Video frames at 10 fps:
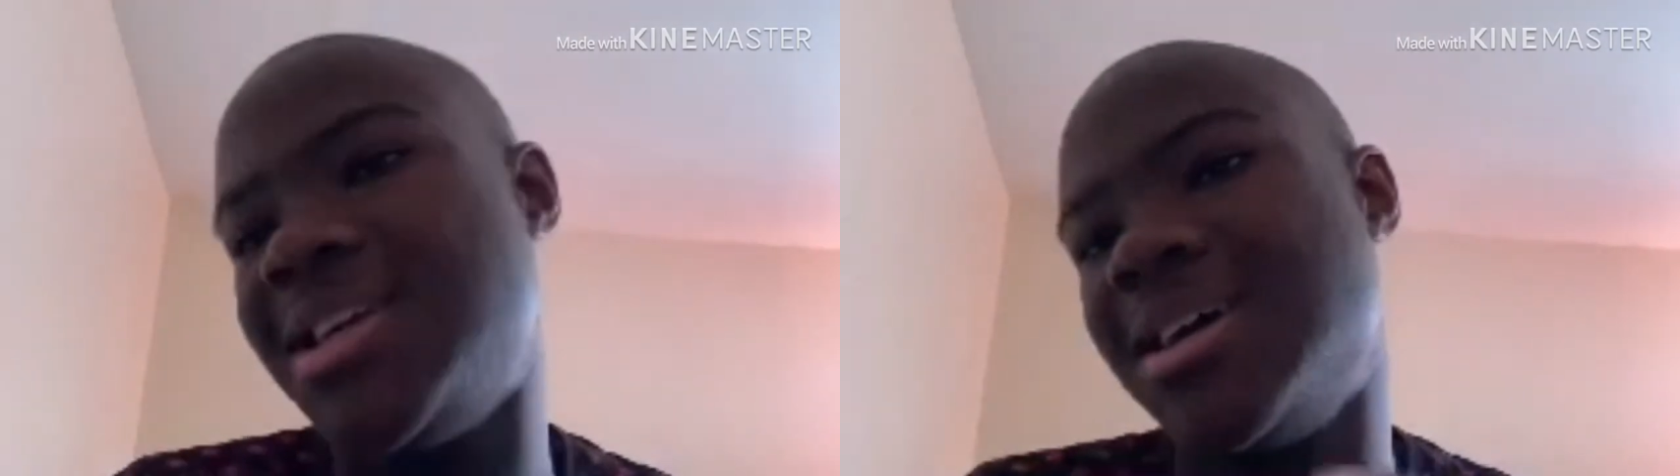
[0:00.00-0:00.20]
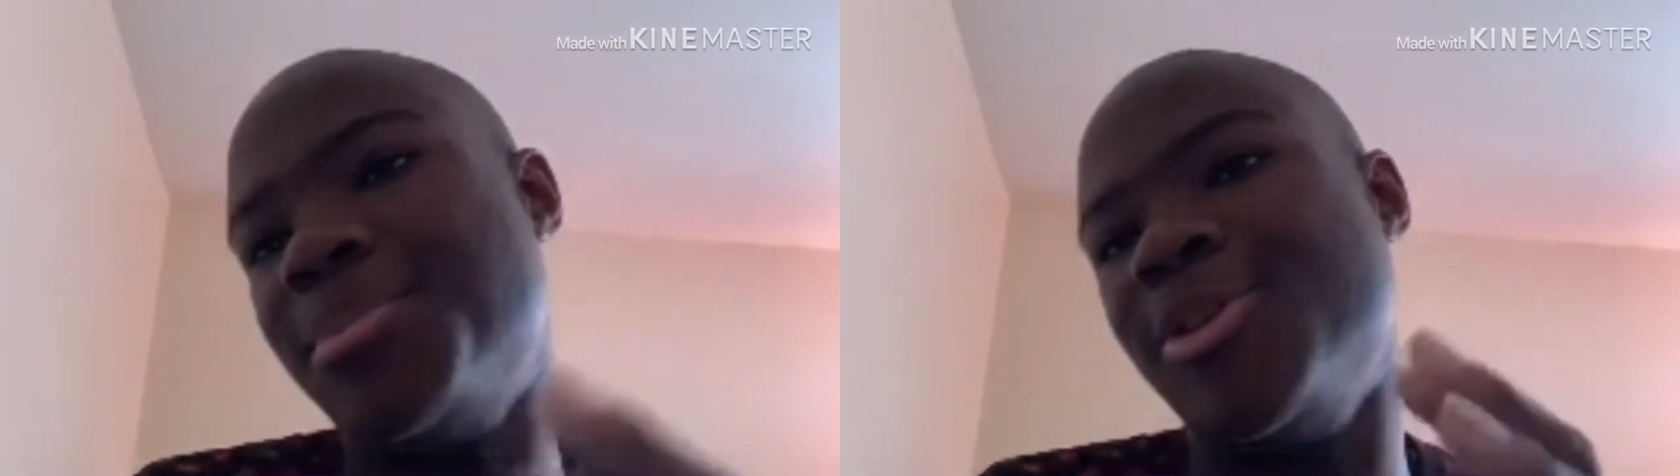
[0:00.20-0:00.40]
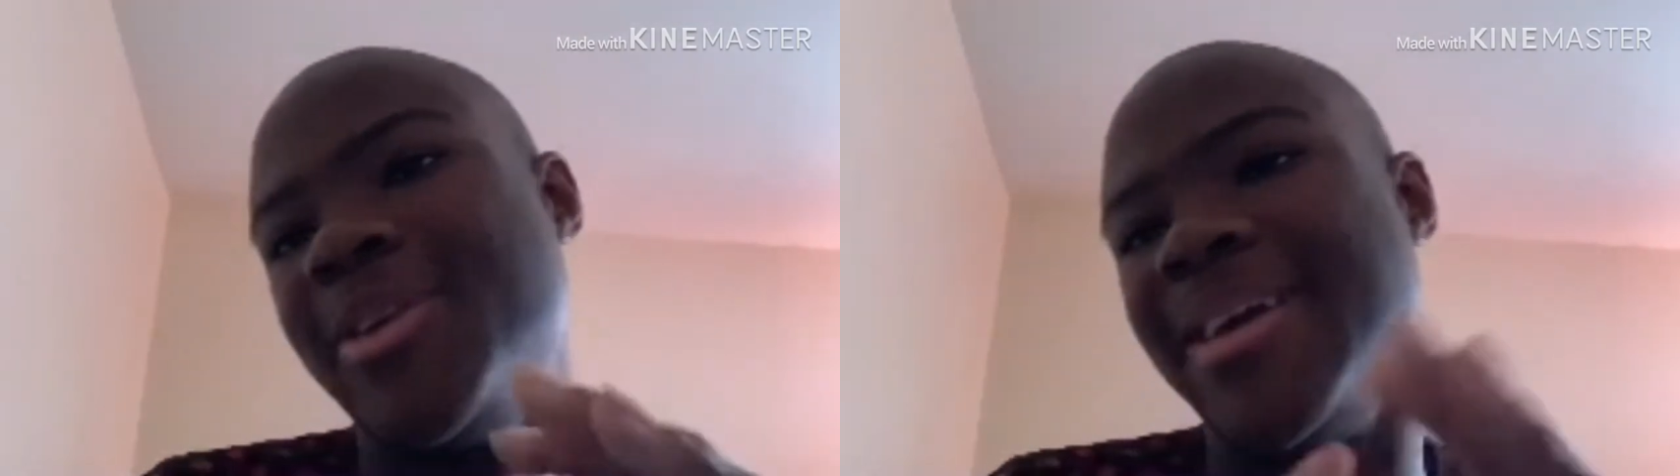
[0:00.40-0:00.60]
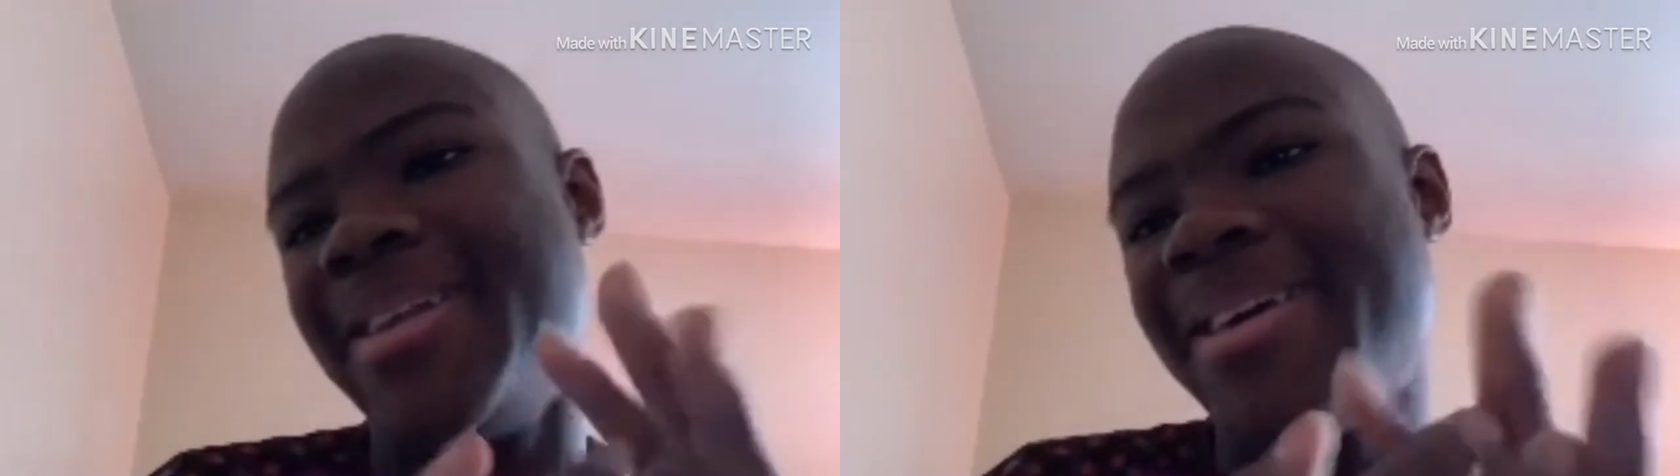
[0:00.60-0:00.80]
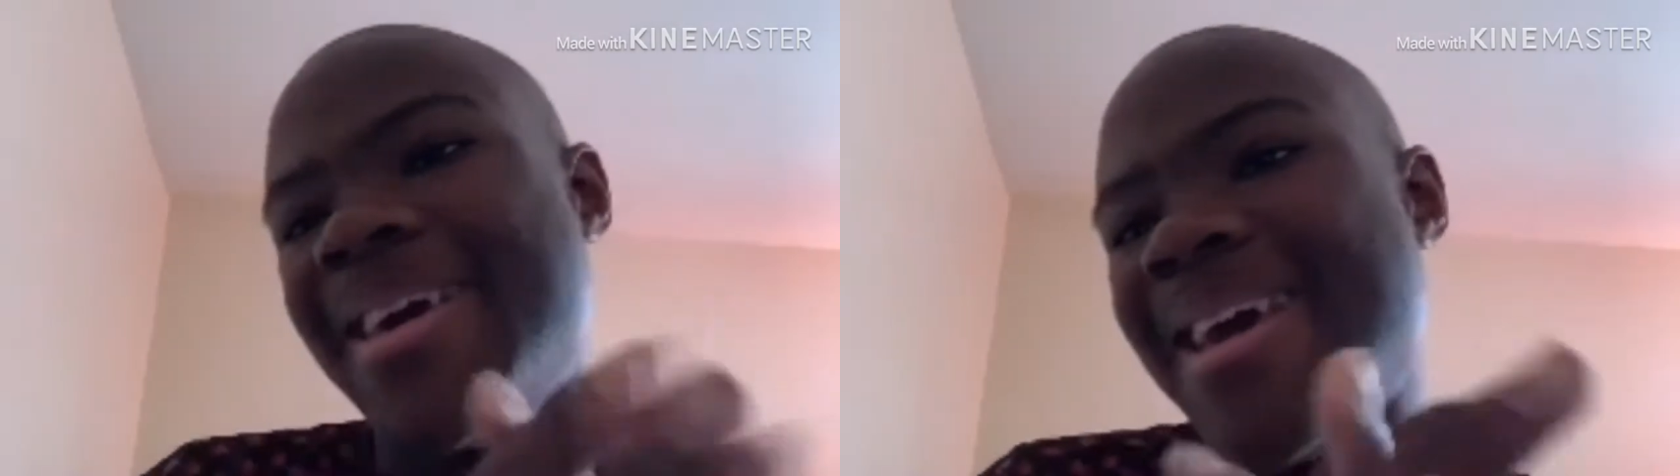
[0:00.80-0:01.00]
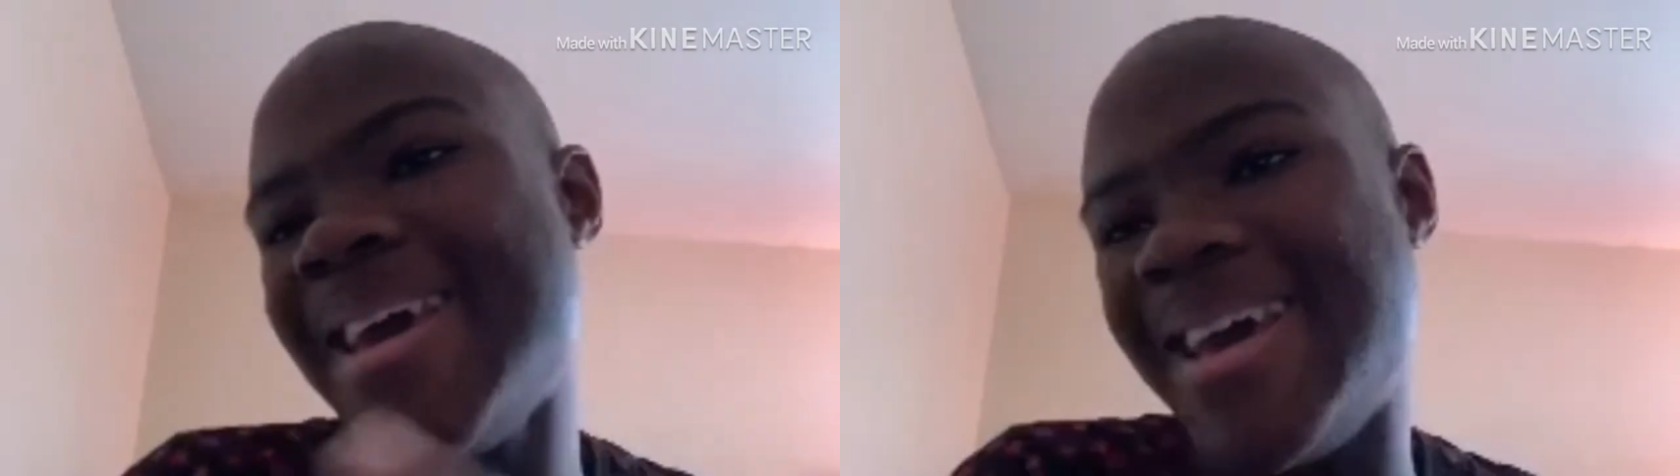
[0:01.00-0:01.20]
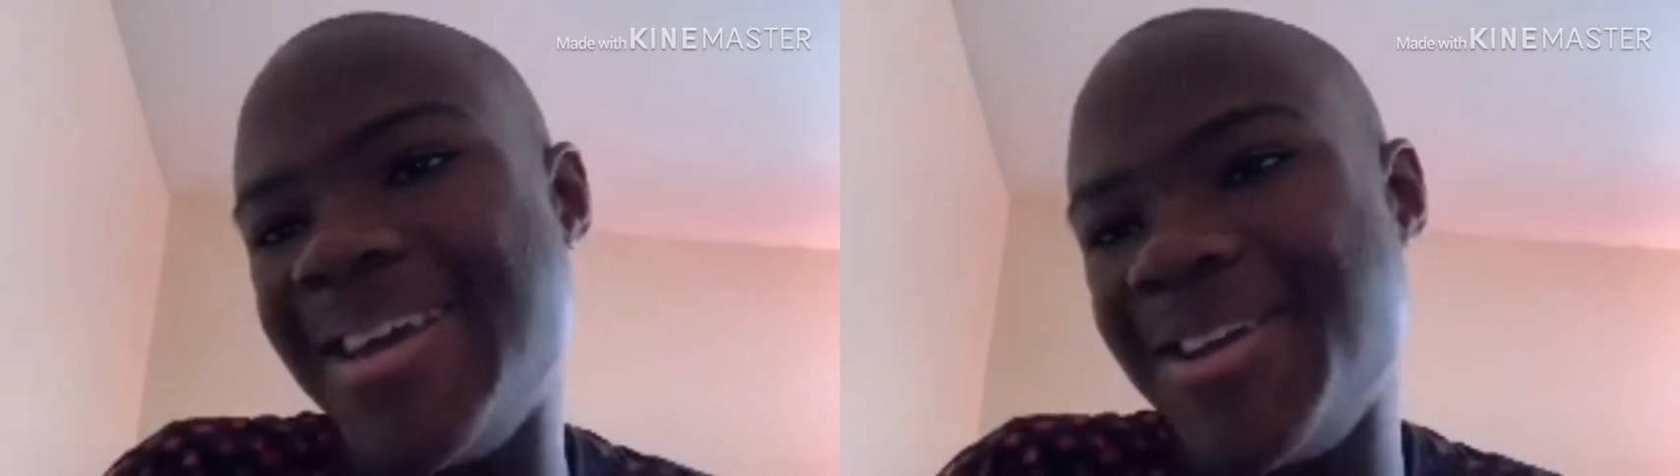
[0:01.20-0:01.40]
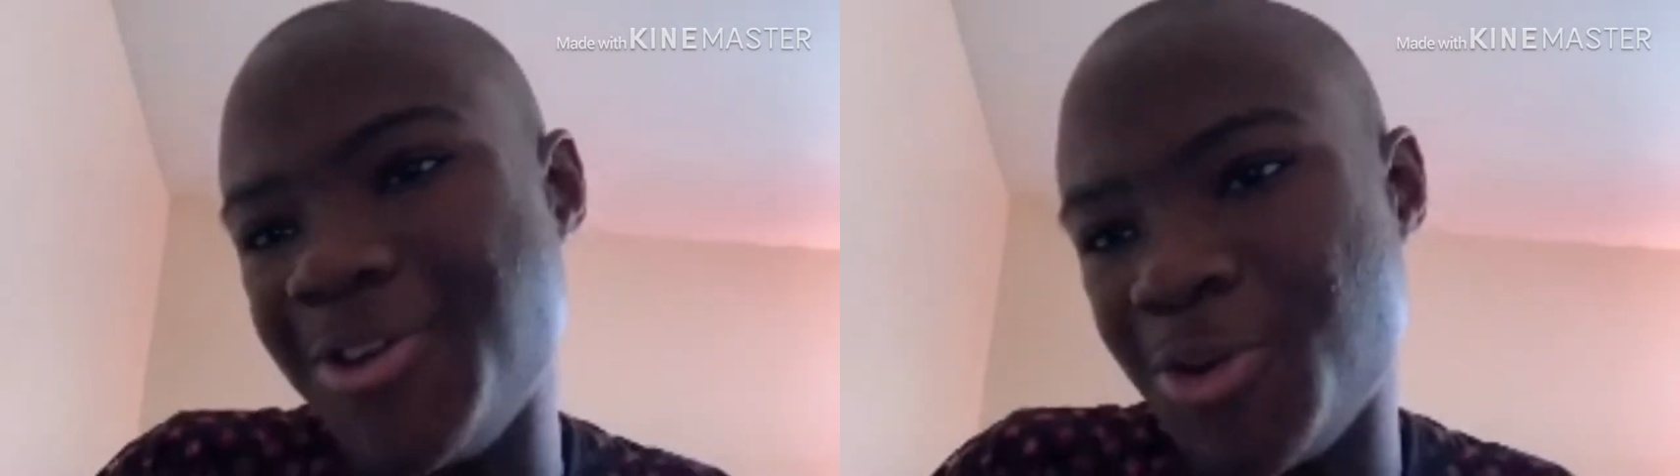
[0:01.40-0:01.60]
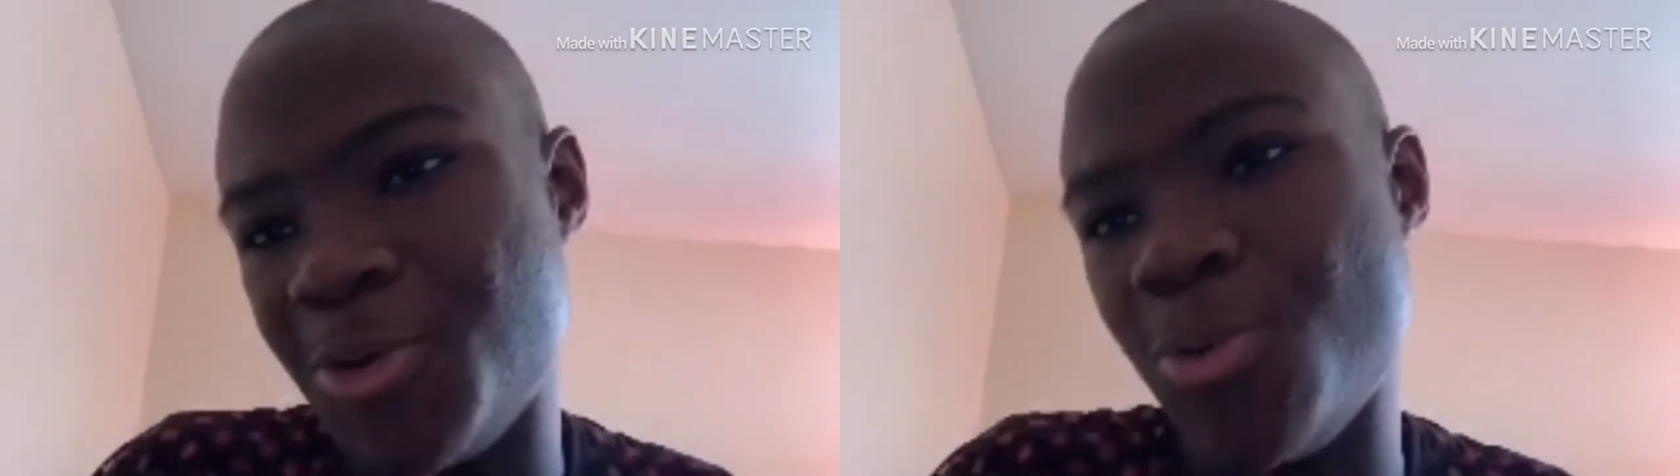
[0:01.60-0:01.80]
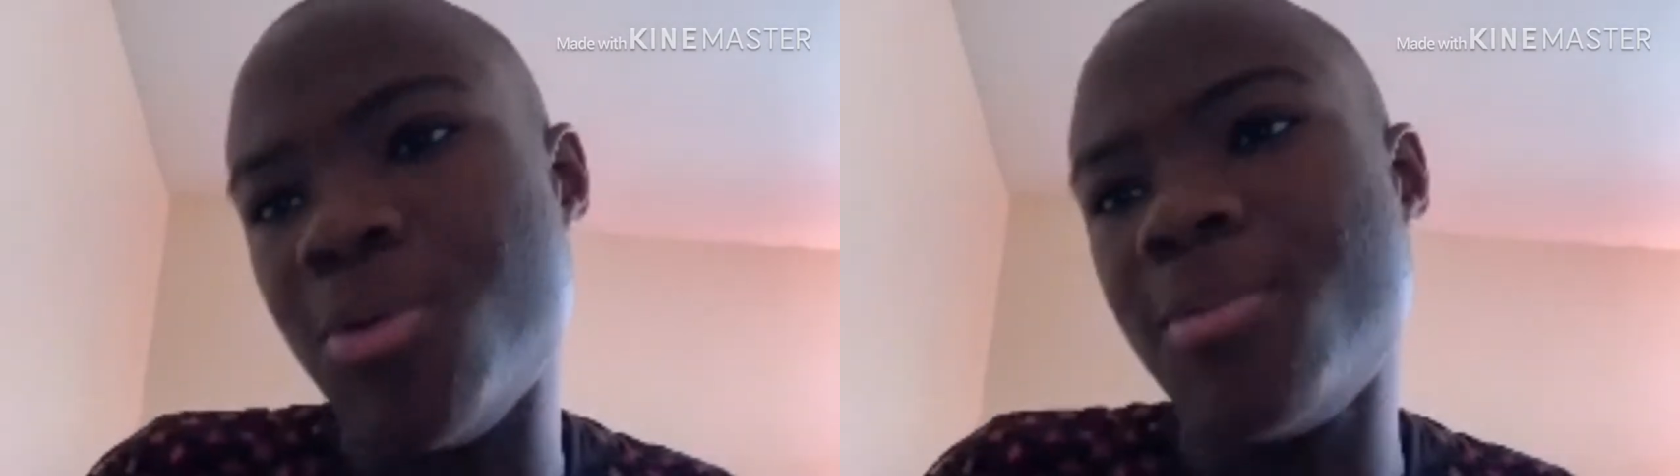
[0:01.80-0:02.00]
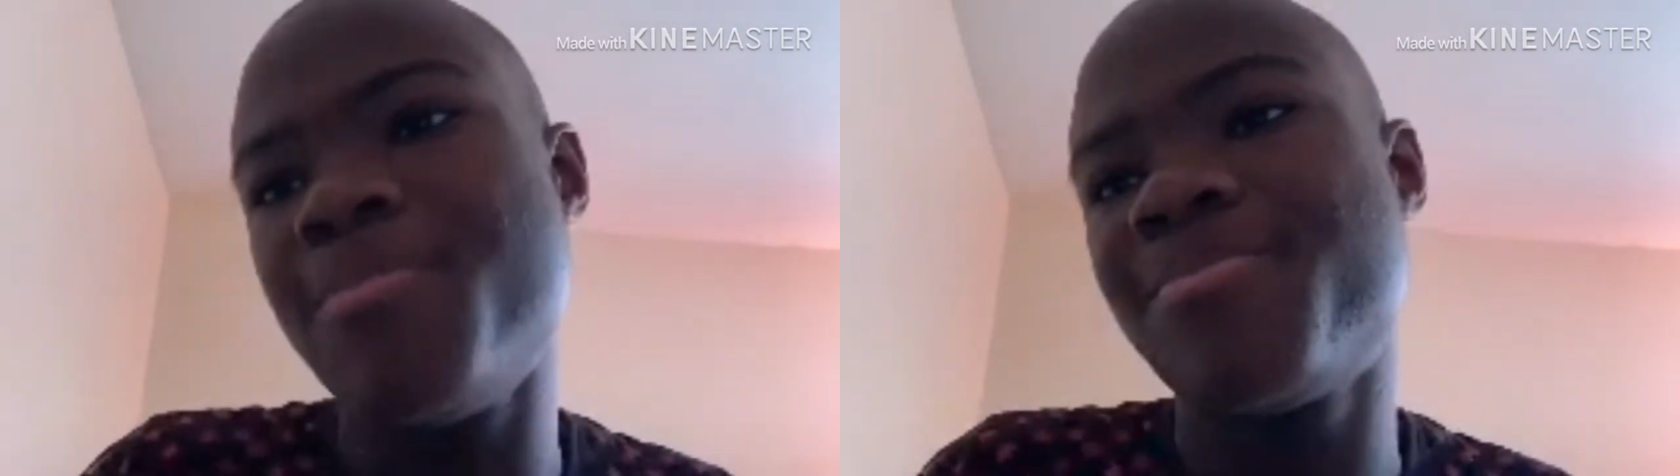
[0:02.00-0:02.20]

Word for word: uploaded a new